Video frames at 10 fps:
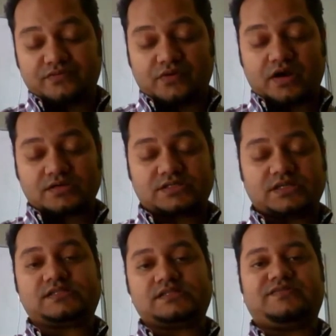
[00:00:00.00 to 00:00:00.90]
for
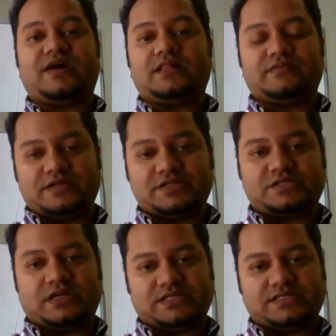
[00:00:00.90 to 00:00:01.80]
ourselves as
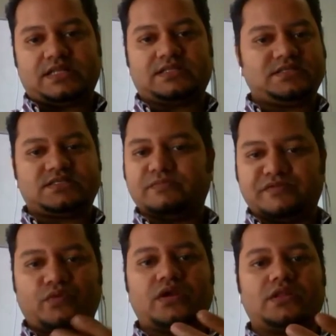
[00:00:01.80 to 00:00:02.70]
evaluators to understand the system,
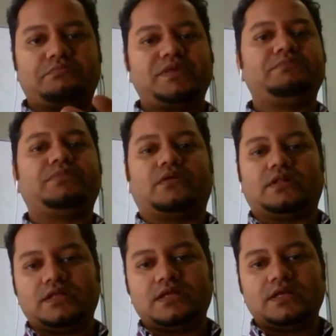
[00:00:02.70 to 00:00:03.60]
and we wanted
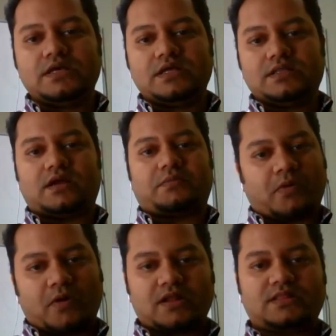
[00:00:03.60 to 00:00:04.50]
people that are
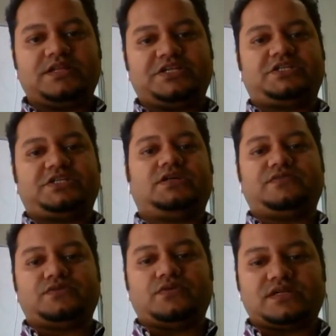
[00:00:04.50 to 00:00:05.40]
part of the
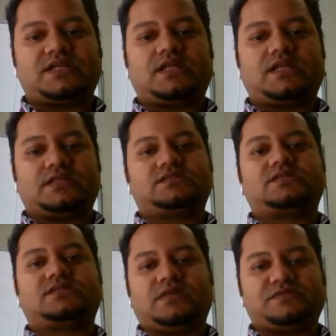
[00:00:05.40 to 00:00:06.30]
initiative to understand the
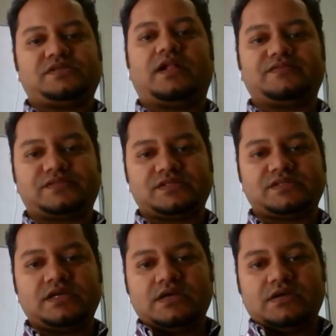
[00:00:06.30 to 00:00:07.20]
system
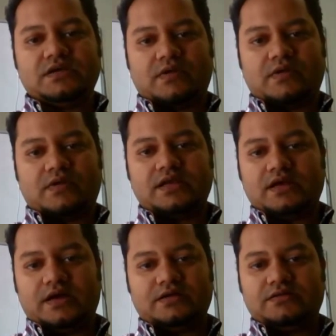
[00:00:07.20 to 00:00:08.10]
themselves, right?
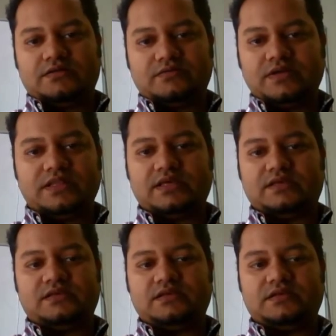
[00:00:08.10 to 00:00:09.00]

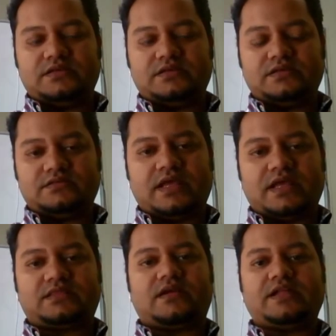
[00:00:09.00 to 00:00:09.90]
Really
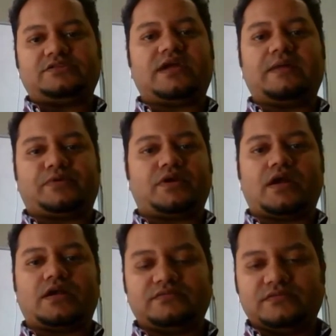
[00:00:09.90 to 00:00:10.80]
get their heads wrapped
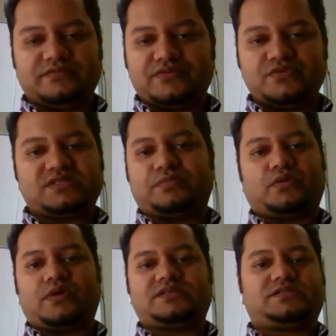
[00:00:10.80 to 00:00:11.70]
around a few
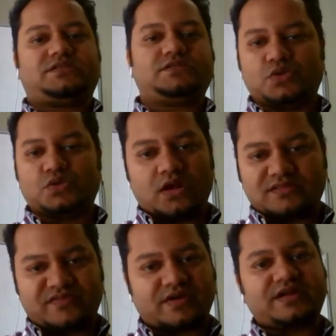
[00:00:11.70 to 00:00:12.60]
simple questions. Who
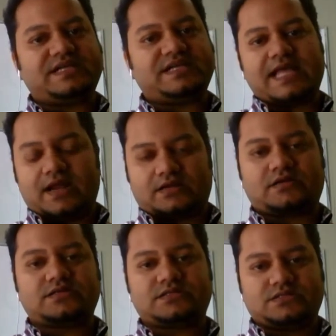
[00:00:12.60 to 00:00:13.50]
are the various
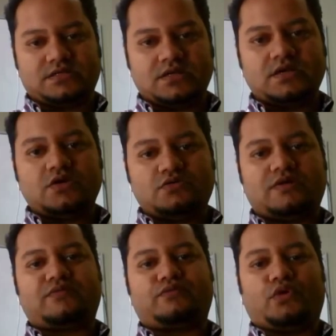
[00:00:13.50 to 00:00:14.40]
actors
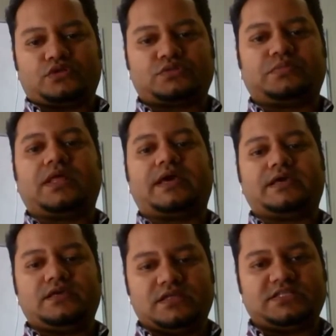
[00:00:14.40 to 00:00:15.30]
who have a role to
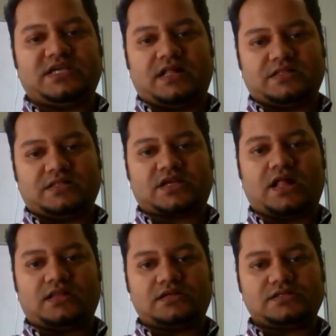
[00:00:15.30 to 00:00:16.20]
play in challenge
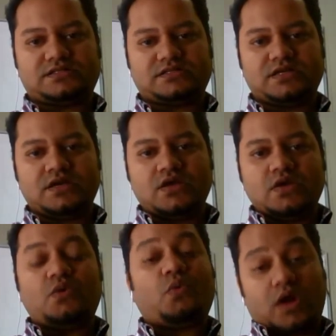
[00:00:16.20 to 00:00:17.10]
scholars?
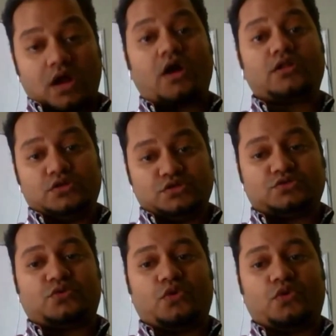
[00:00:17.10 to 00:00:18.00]
What are
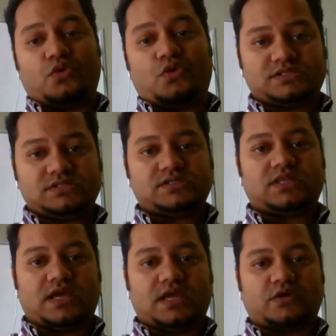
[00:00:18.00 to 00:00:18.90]
those roles
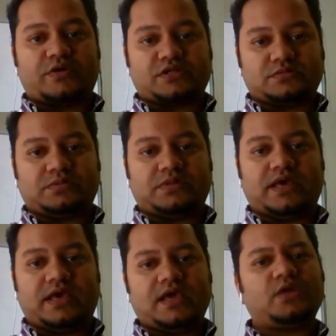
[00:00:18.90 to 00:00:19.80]
that they are going to
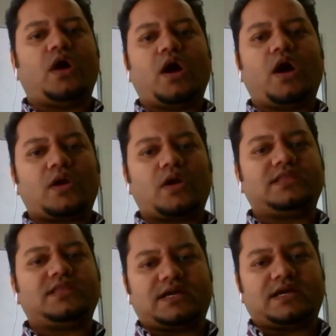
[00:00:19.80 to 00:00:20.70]
play, and how are
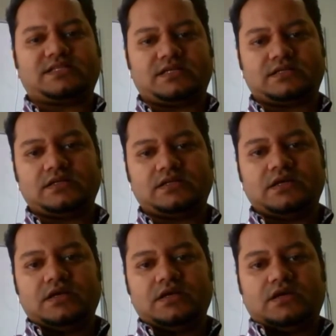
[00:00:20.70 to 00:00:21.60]
they connected?
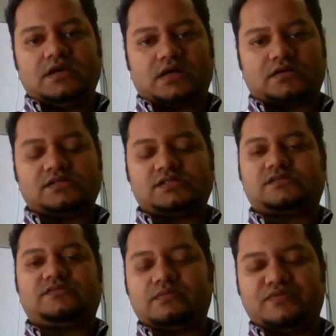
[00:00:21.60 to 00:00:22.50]

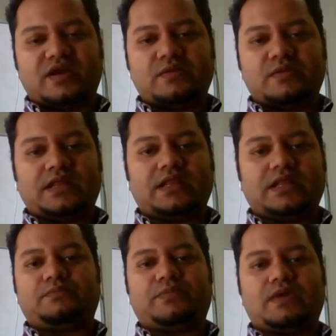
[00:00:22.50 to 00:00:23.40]
Because from the very beginning,
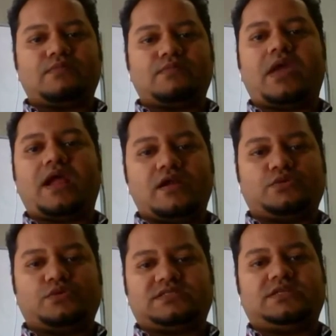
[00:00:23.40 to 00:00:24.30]
it became apparent
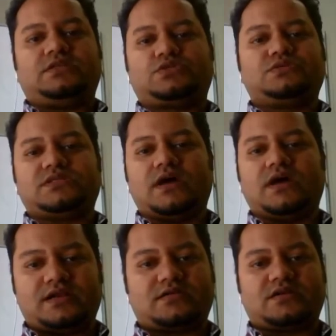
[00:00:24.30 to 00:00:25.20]
to us that this was
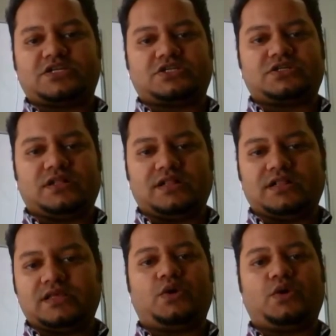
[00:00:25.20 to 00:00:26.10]
not a
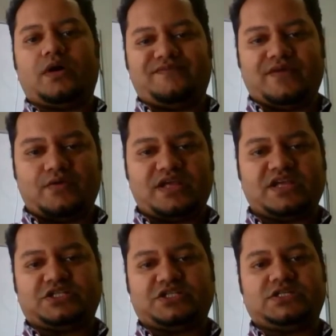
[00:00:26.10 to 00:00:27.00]
traditional, one
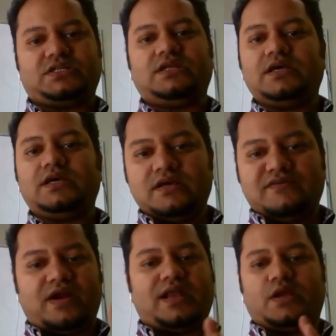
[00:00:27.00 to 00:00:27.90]
foundation
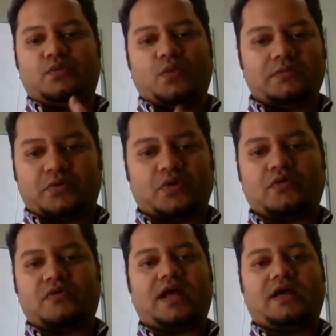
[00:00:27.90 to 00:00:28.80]
funding one
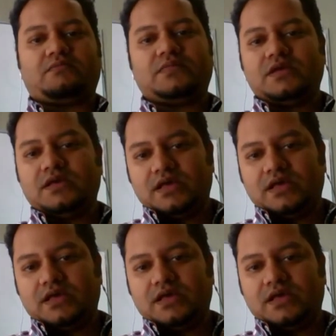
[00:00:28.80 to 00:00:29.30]
program,